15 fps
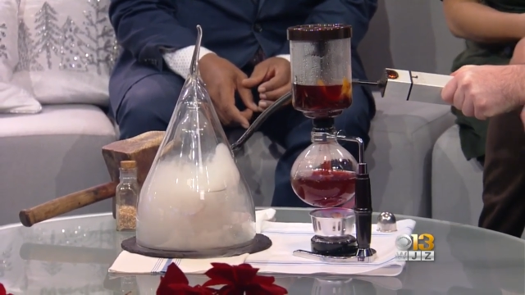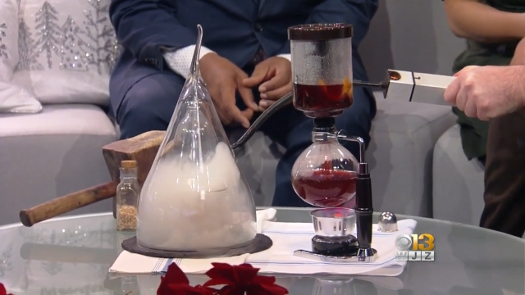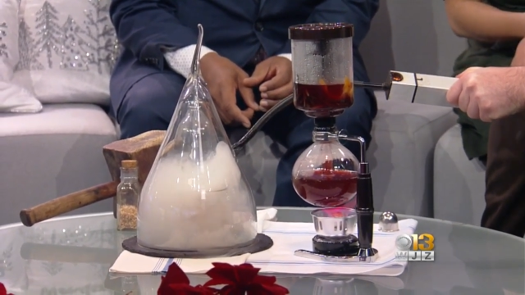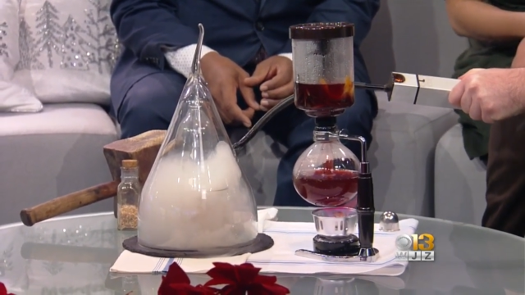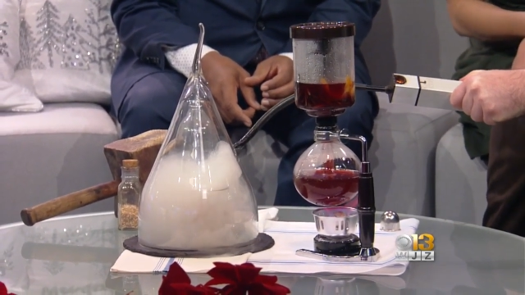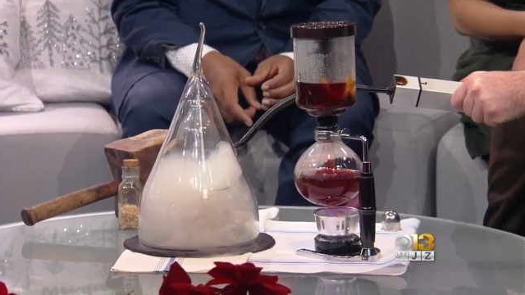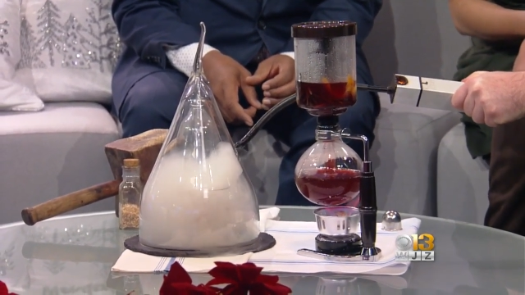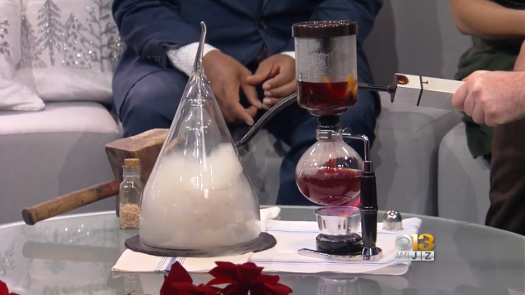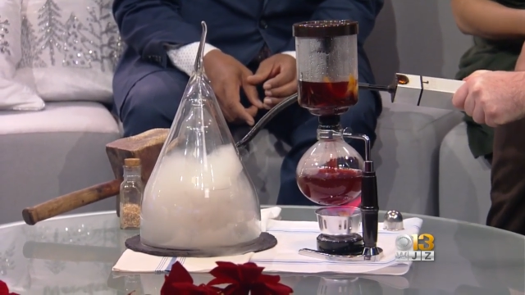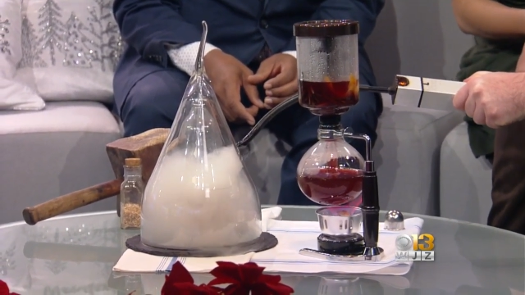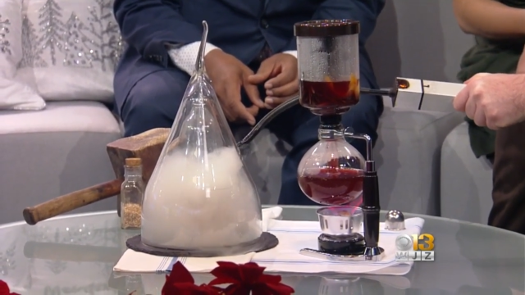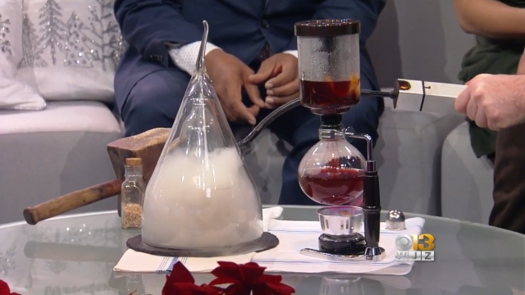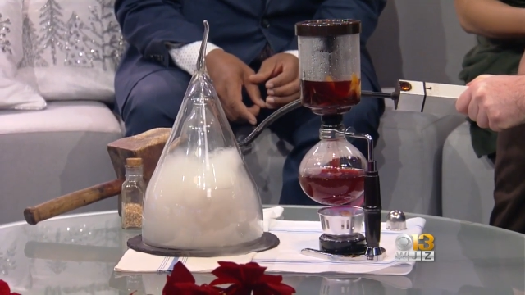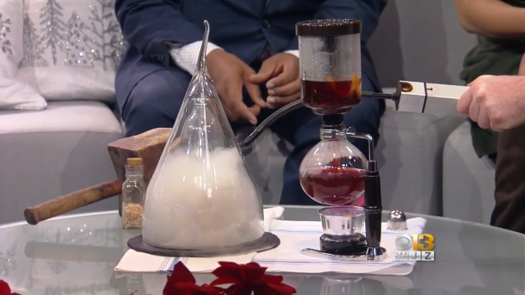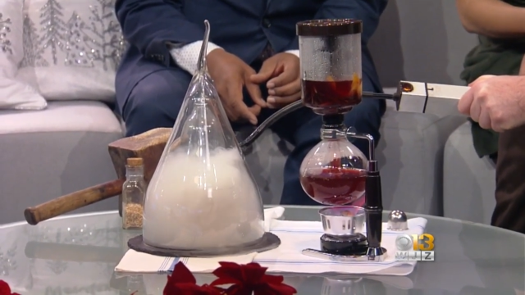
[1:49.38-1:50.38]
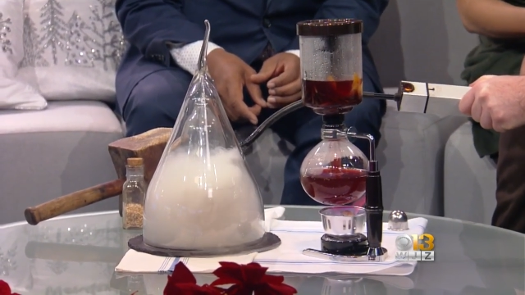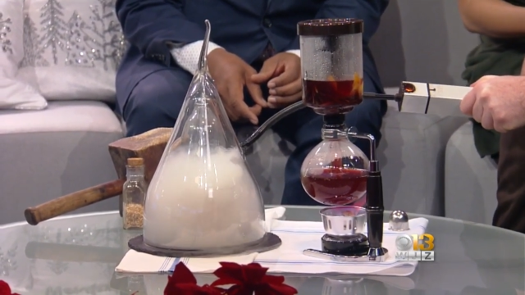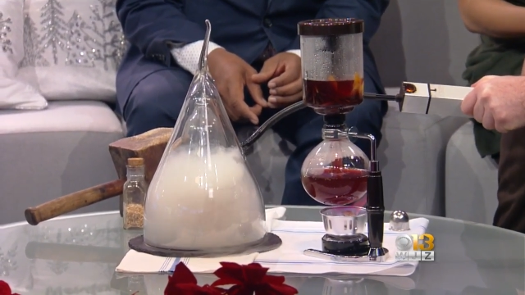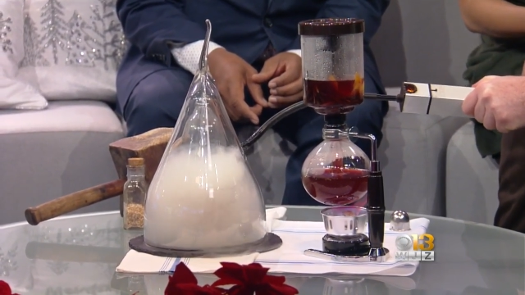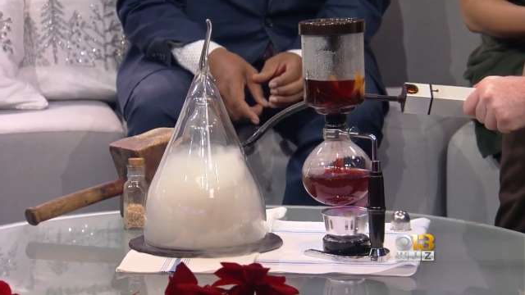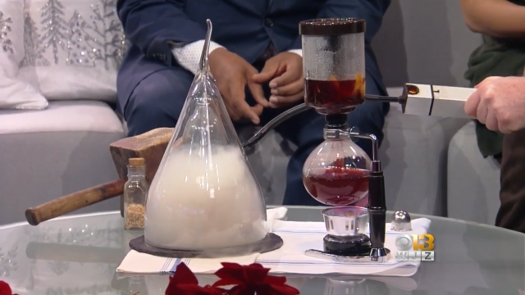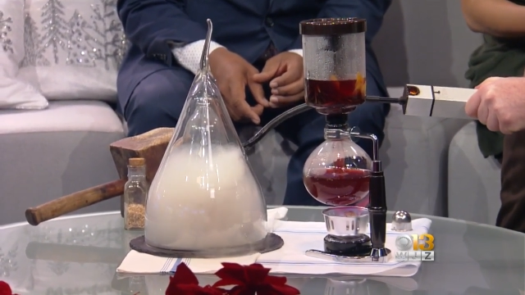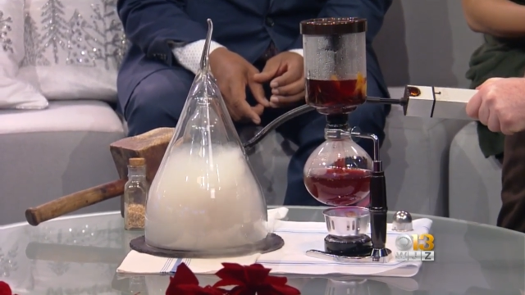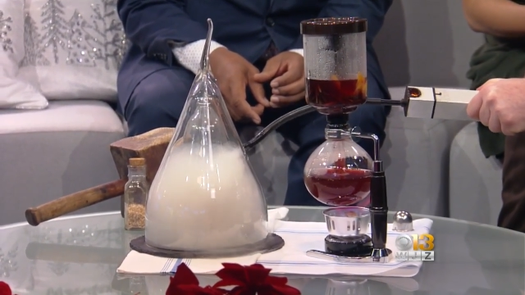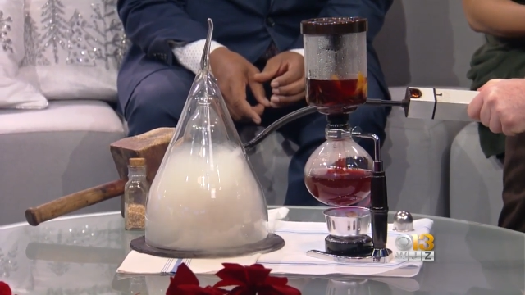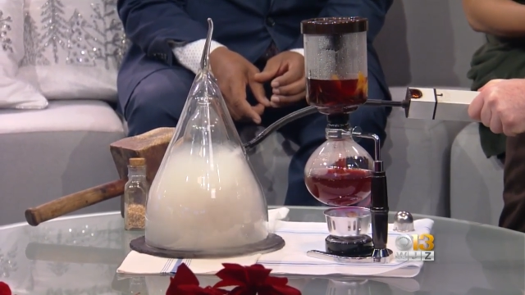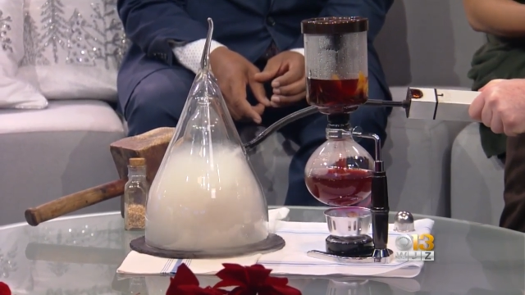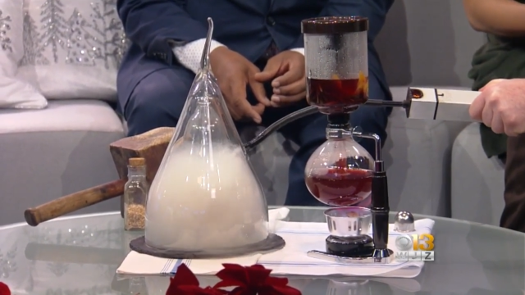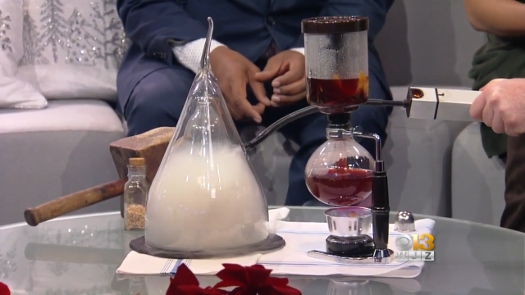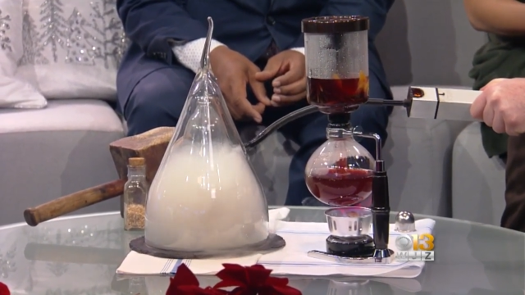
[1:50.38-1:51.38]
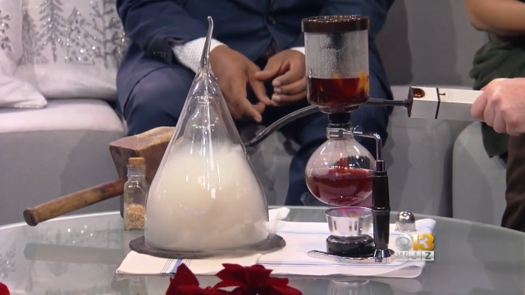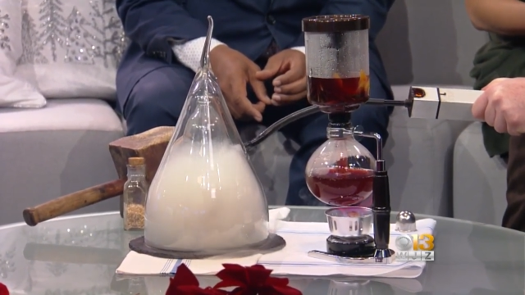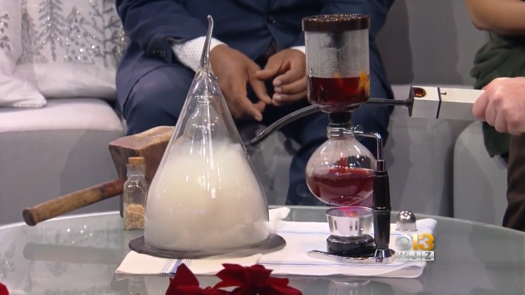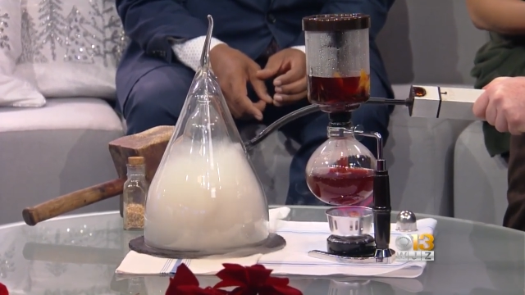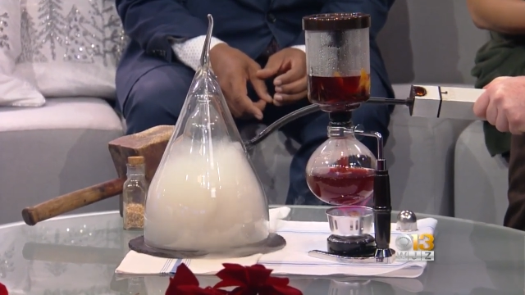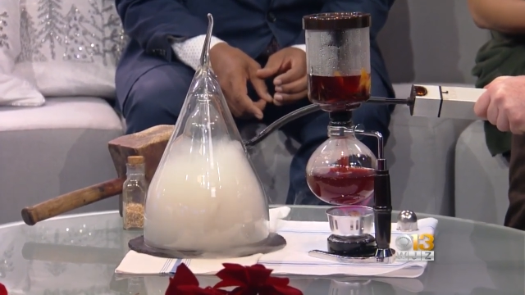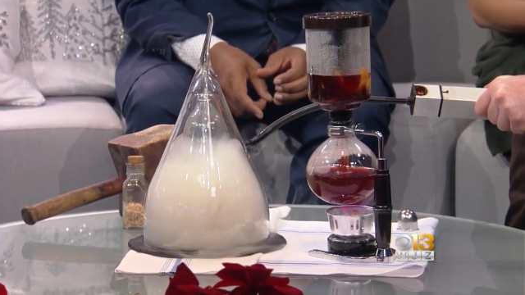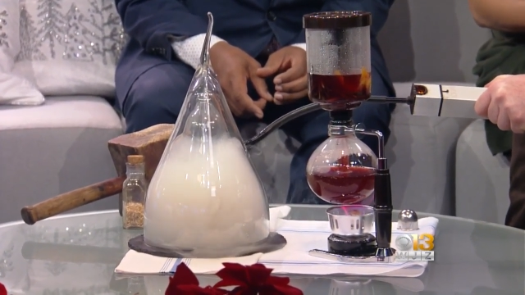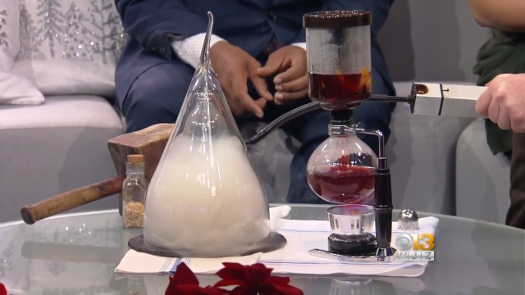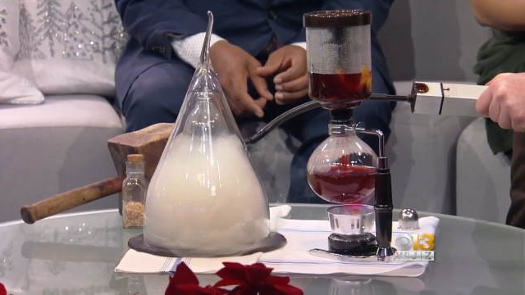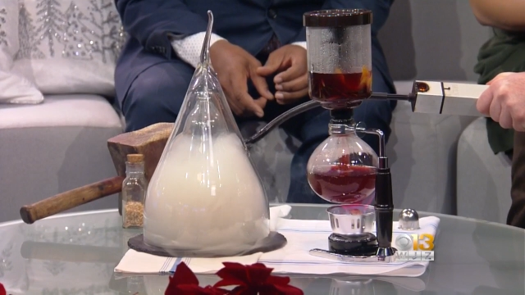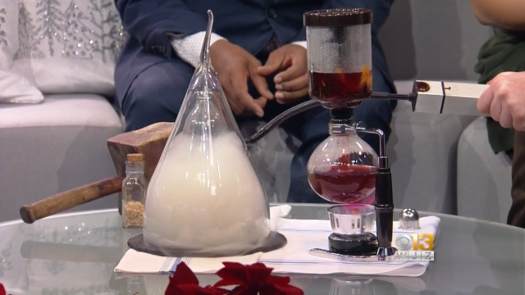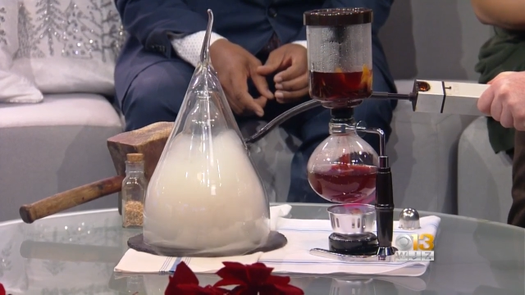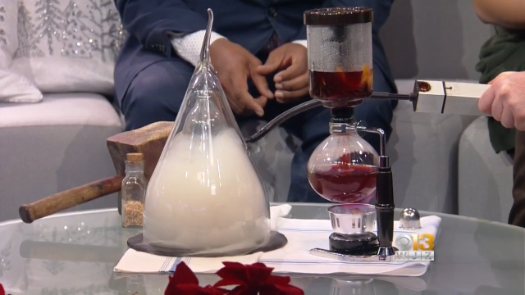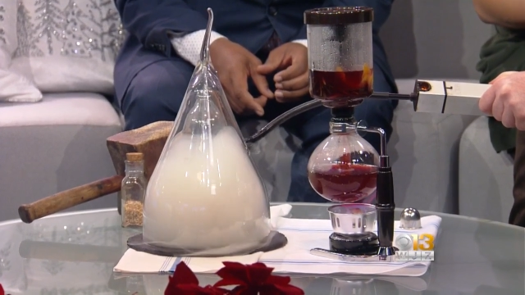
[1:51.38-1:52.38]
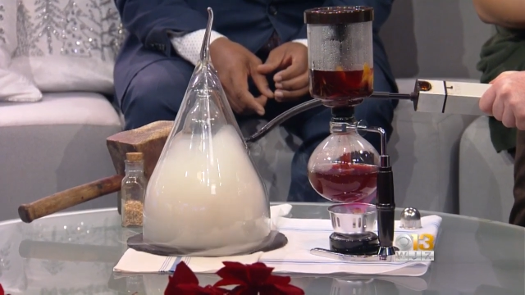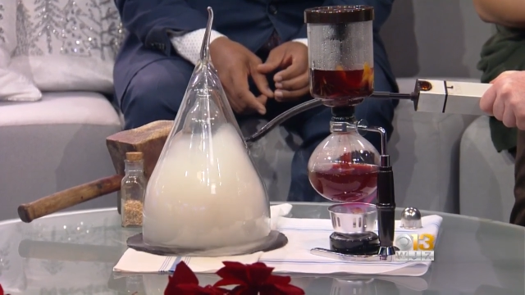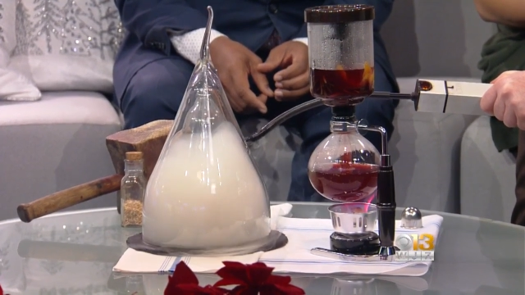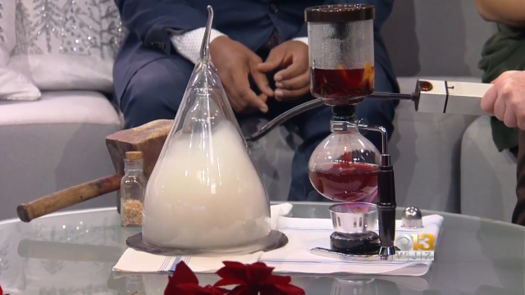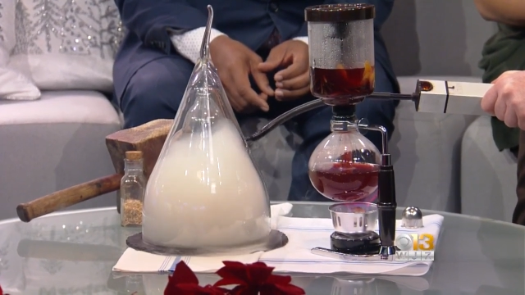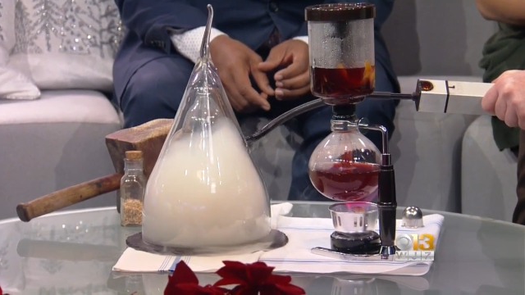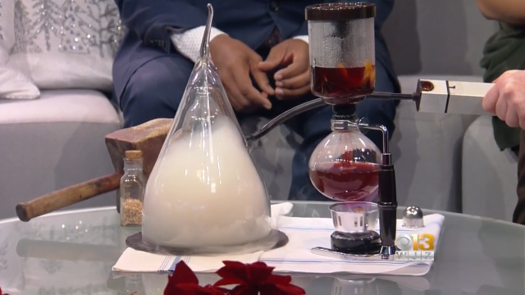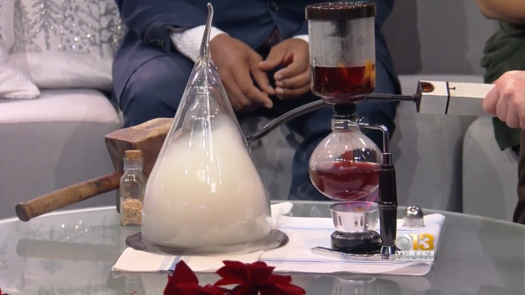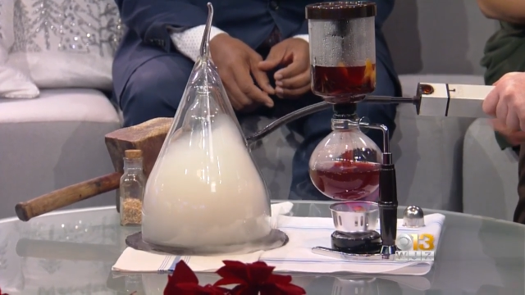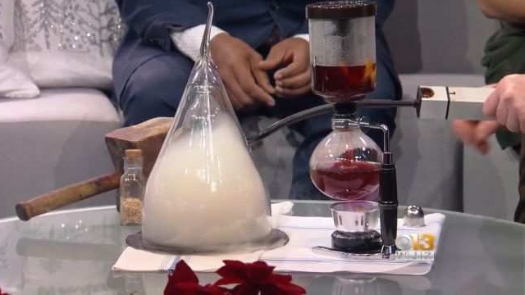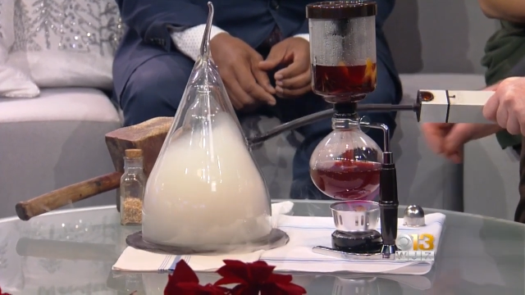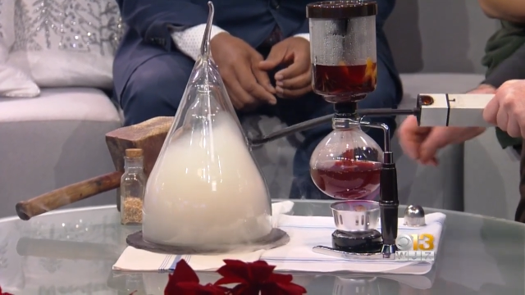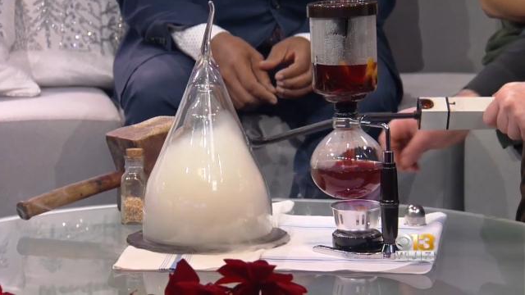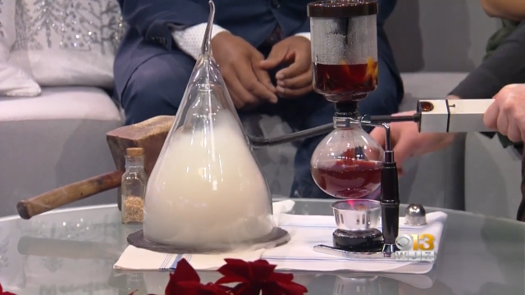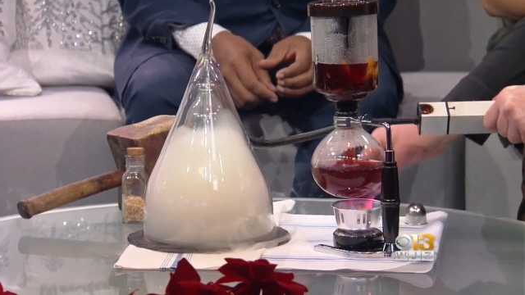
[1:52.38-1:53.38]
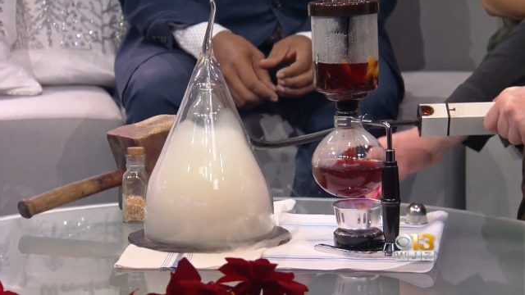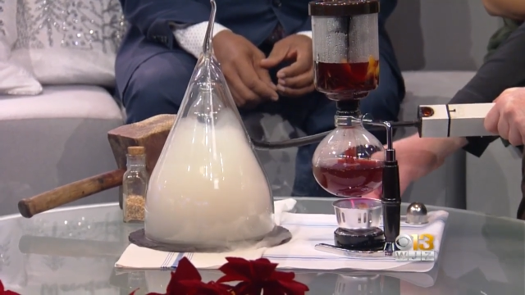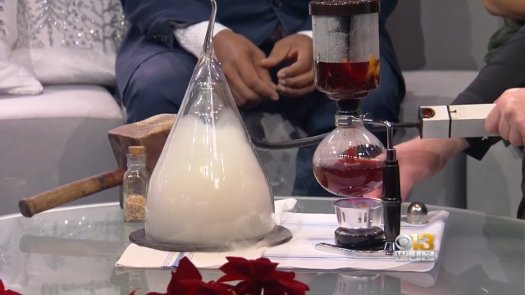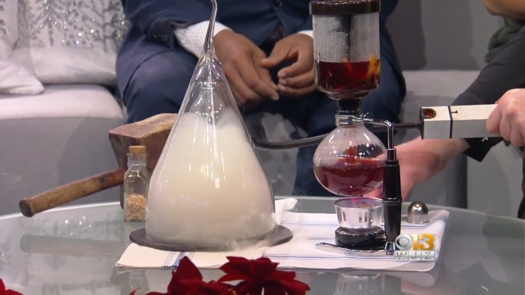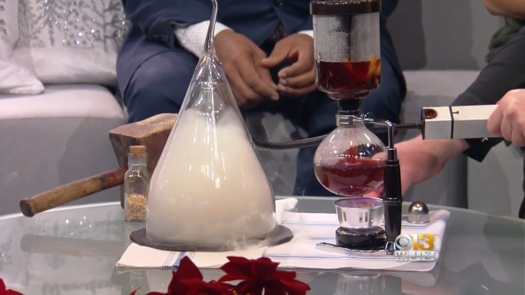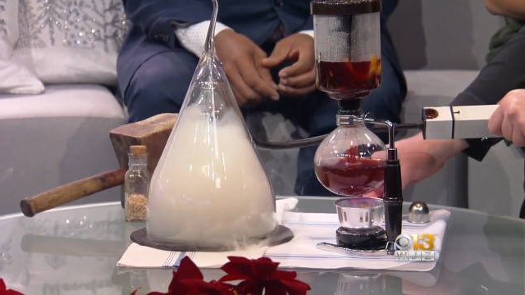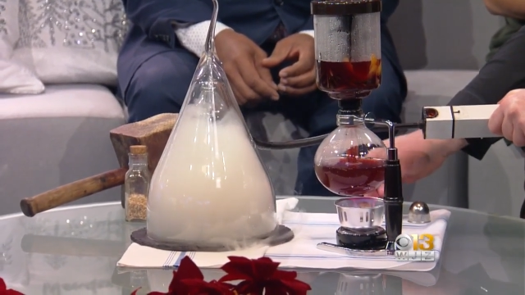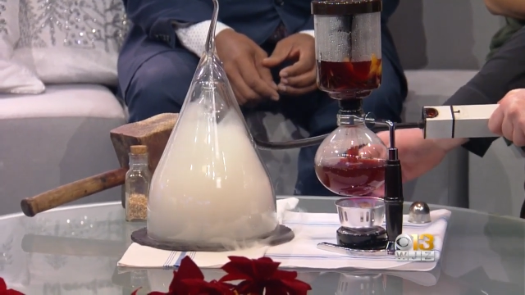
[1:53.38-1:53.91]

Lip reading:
[unreadable: no face in view]